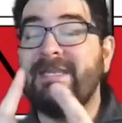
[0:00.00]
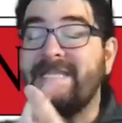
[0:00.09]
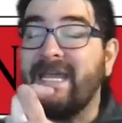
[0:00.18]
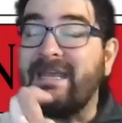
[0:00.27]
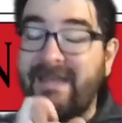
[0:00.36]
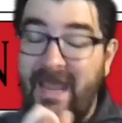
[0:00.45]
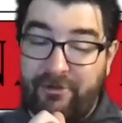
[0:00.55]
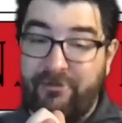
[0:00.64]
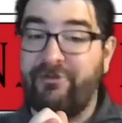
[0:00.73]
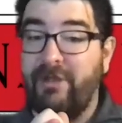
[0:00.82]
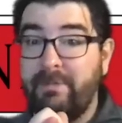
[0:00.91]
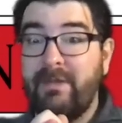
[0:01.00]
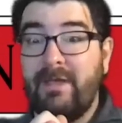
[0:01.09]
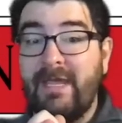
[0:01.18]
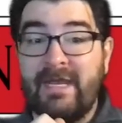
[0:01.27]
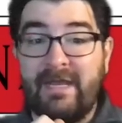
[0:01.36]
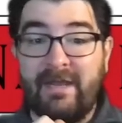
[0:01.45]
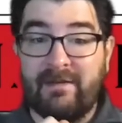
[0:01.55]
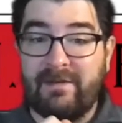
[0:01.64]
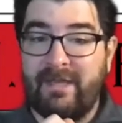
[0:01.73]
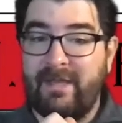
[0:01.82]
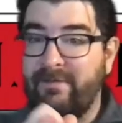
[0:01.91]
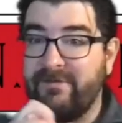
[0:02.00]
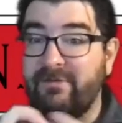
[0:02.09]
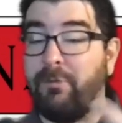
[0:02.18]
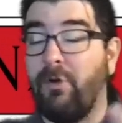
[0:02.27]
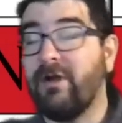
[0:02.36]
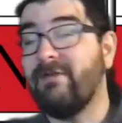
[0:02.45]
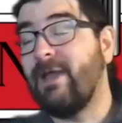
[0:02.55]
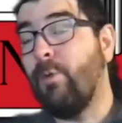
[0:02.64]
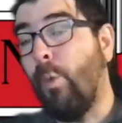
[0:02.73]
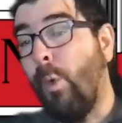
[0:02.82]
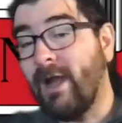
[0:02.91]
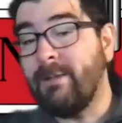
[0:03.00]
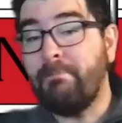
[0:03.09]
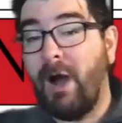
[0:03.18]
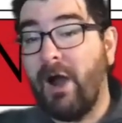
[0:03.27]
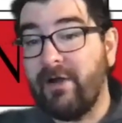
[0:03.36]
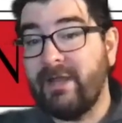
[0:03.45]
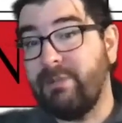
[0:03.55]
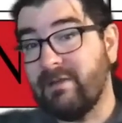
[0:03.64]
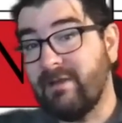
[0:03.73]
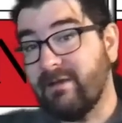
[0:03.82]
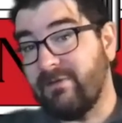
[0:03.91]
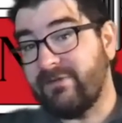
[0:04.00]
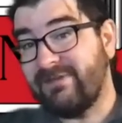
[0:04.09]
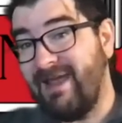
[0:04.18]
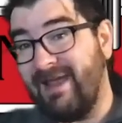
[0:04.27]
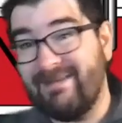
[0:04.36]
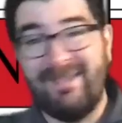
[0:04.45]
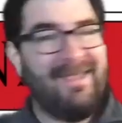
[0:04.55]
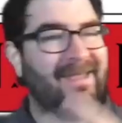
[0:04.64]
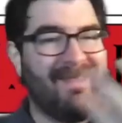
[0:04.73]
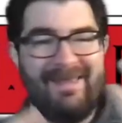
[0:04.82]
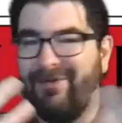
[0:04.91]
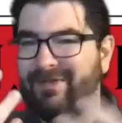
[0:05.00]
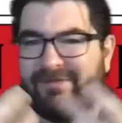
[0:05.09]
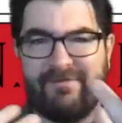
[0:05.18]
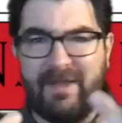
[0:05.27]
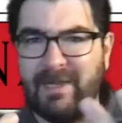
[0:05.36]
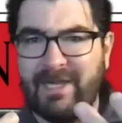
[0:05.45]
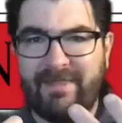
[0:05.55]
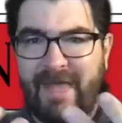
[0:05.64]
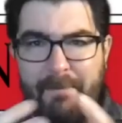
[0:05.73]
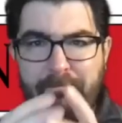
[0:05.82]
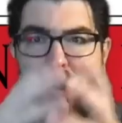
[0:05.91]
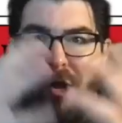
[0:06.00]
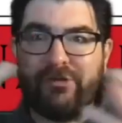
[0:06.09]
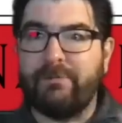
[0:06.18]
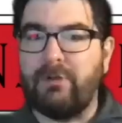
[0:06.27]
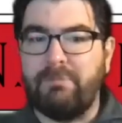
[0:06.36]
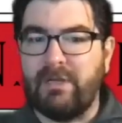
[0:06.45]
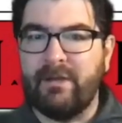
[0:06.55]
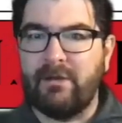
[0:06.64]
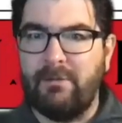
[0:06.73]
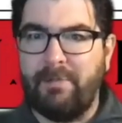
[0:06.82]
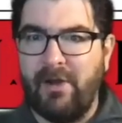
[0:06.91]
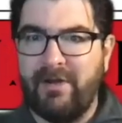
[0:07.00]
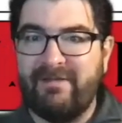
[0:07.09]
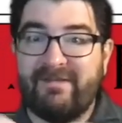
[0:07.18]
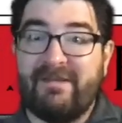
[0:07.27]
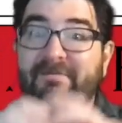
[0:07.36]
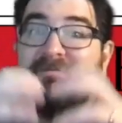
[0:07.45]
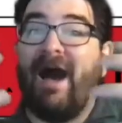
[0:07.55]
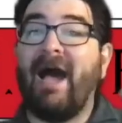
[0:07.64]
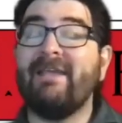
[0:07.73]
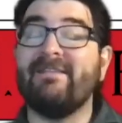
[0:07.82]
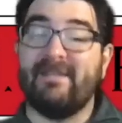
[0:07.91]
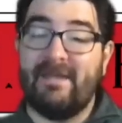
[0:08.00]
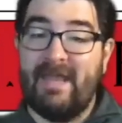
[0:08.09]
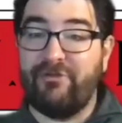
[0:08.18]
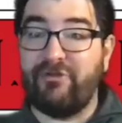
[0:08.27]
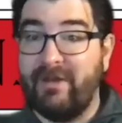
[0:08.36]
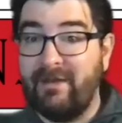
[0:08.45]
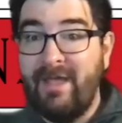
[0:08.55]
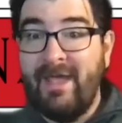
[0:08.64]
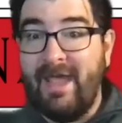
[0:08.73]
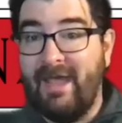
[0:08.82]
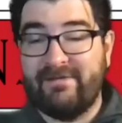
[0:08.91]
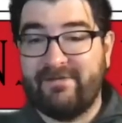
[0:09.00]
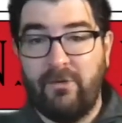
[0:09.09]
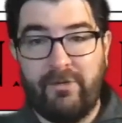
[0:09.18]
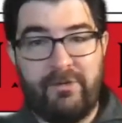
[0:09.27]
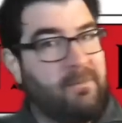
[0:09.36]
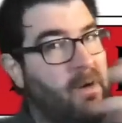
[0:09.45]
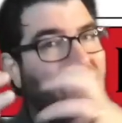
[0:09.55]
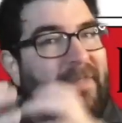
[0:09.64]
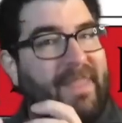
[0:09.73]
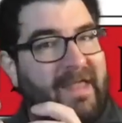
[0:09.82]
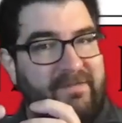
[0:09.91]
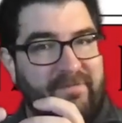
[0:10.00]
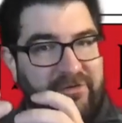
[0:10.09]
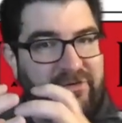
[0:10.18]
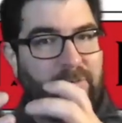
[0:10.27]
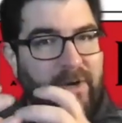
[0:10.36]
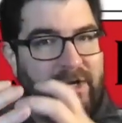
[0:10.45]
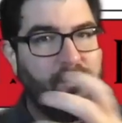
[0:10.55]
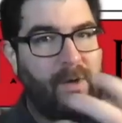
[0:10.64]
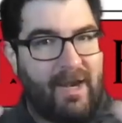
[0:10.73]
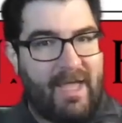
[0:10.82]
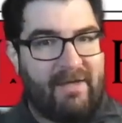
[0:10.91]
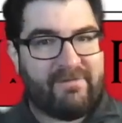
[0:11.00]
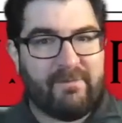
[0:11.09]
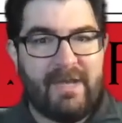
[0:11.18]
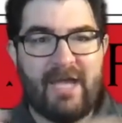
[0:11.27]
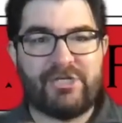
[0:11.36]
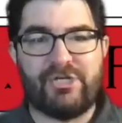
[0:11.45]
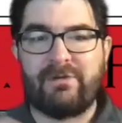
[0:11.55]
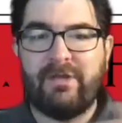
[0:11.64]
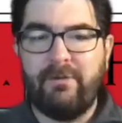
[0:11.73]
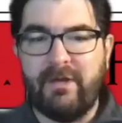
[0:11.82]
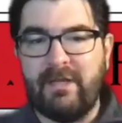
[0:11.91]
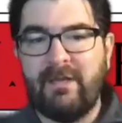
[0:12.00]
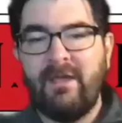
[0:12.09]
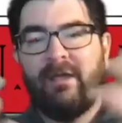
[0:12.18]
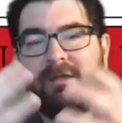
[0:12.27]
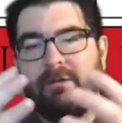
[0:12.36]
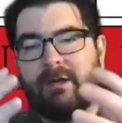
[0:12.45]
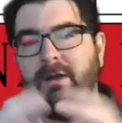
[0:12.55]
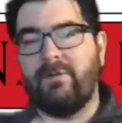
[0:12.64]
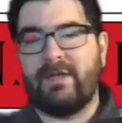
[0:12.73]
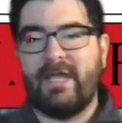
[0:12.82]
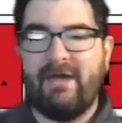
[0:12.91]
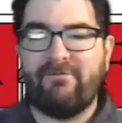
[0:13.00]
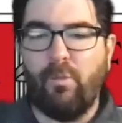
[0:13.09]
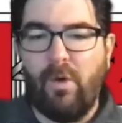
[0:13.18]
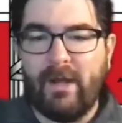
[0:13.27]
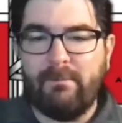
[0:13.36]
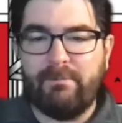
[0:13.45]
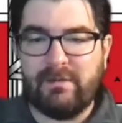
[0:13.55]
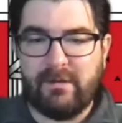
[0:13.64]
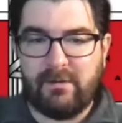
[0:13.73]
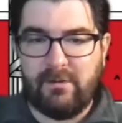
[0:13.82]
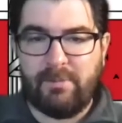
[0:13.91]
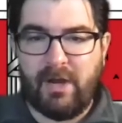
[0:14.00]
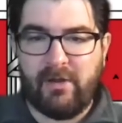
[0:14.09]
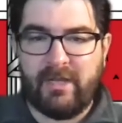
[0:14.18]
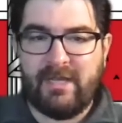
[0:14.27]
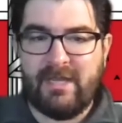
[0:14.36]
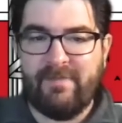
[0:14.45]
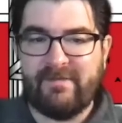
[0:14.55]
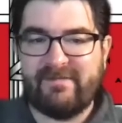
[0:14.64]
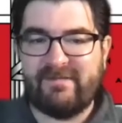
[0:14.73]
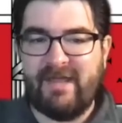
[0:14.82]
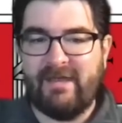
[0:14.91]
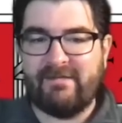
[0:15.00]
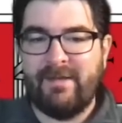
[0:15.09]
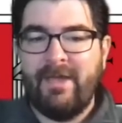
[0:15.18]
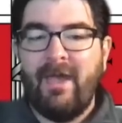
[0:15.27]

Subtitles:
Dictatorship in Italy and the support of a one-party political state. You know, this feeling that multiple political parties divides a nation. And so you don't want that division when you want to have some national unity. You can only have one political party in the state.